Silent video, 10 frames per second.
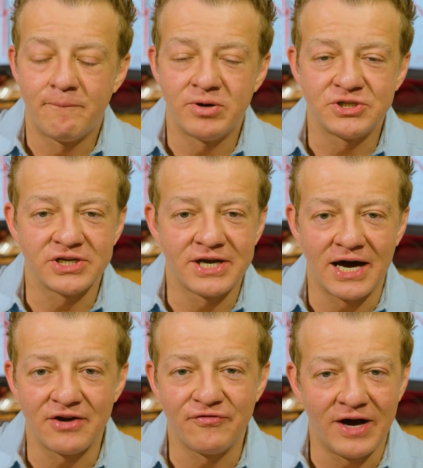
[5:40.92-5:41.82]
but you
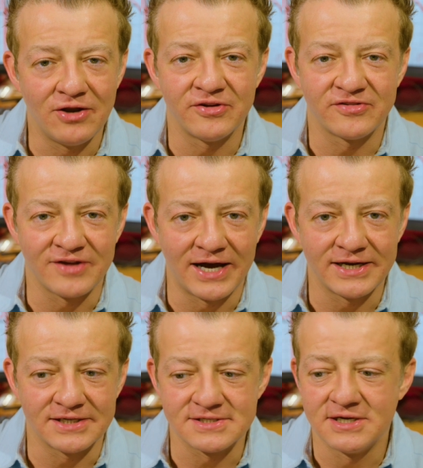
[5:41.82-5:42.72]
got to follow the
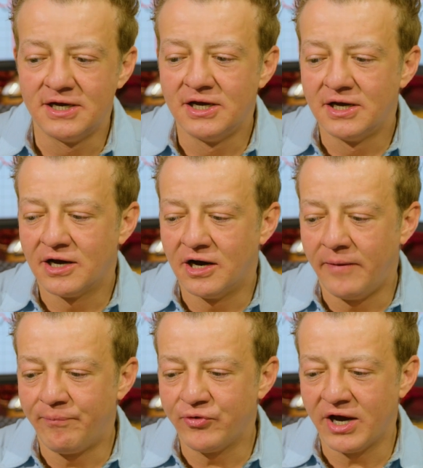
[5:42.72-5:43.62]
science.
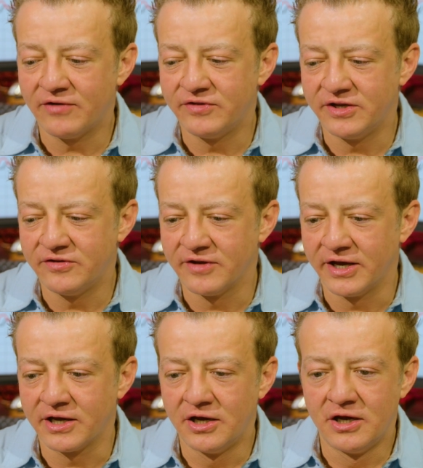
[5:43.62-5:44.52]
Um, you have these
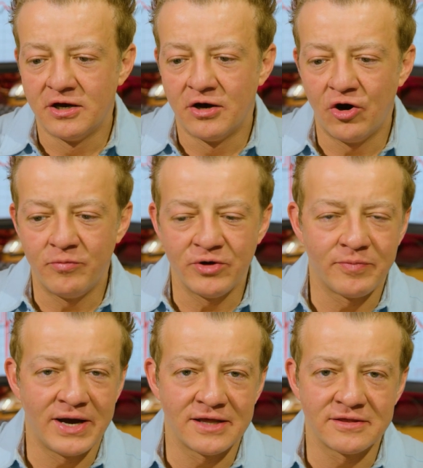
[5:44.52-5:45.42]
like
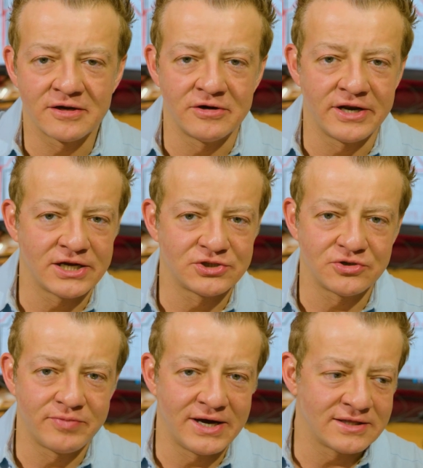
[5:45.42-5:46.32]
homeopathic or
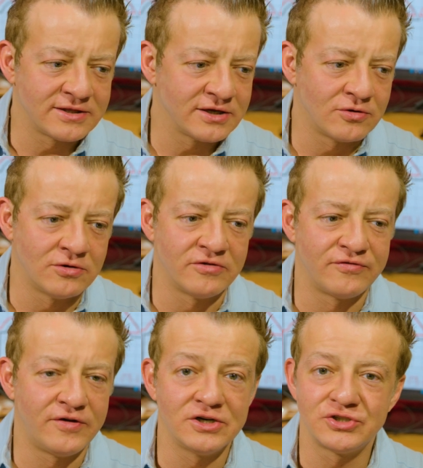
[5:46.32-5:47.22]
naturopathic or
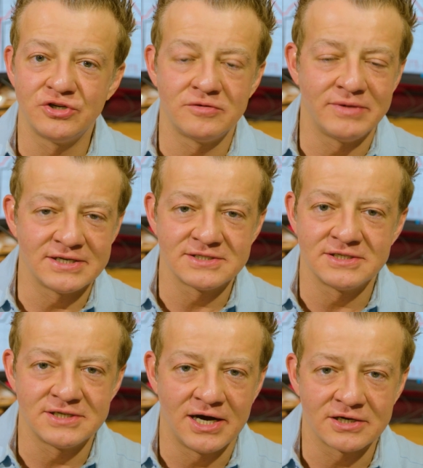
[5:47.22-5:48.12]
functional
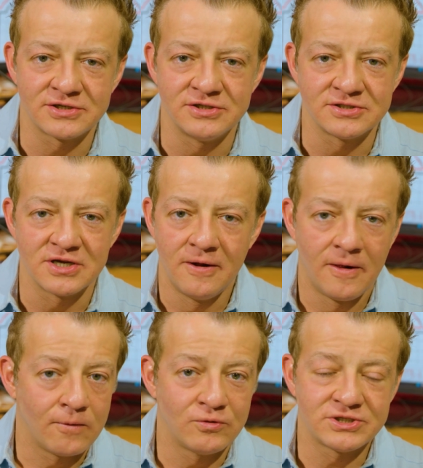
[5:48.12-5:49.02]
medicine doctors,
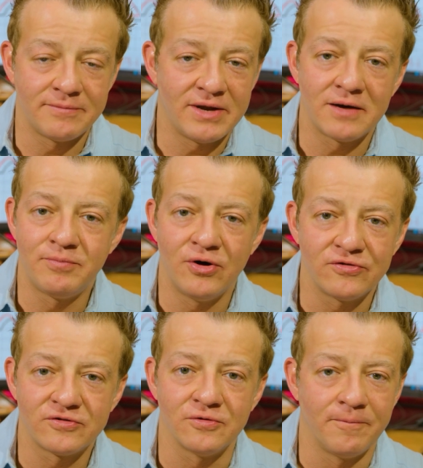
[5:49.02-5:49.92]
which I'm not
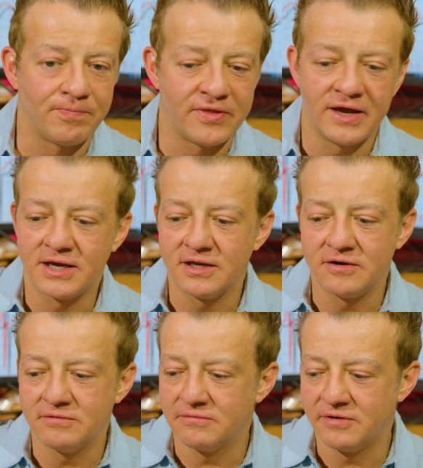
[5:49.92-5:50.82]
opposed to. They
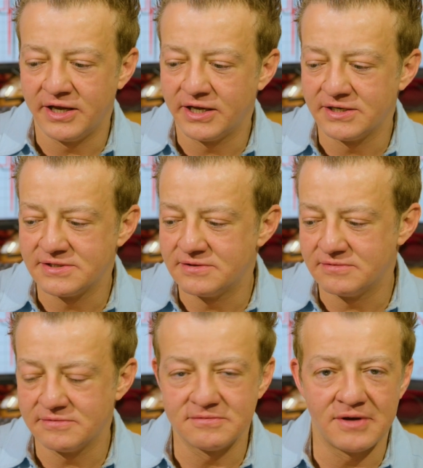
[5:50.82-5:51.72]
can, they can
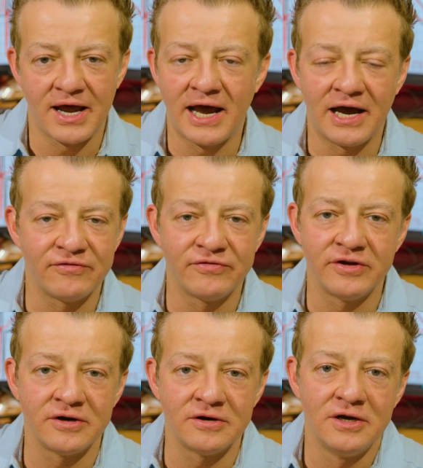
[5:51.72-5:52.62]
have
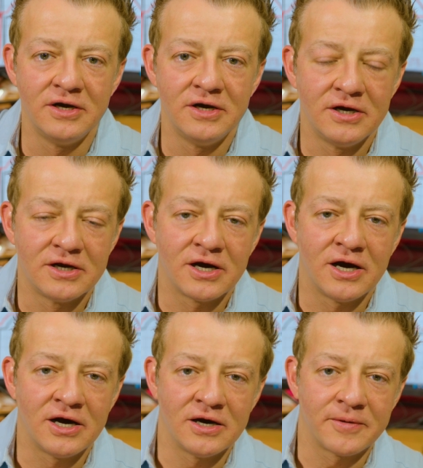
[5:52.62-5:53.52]
their
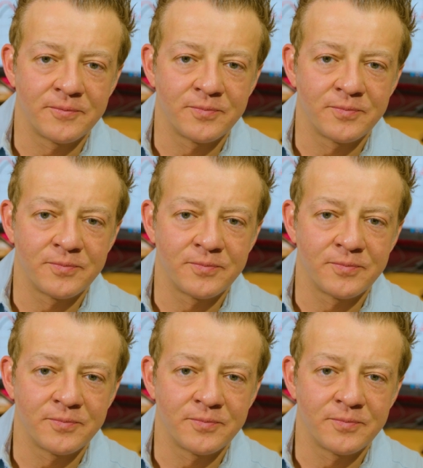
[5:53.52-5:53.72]
uh,